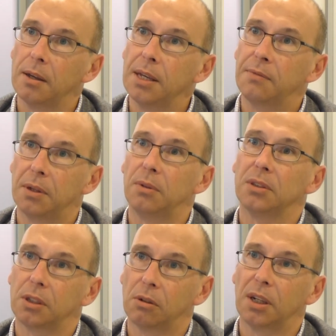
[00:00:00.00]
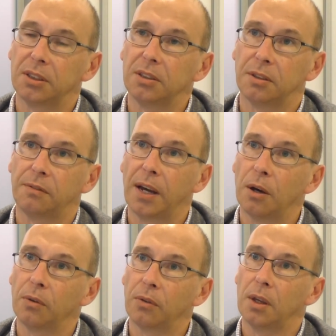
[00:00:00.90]
if there is a crisis of
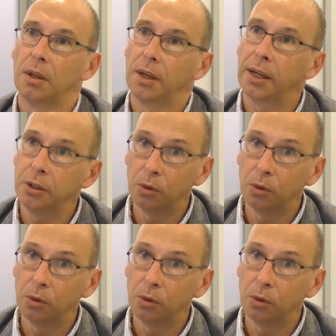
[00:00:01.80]
health and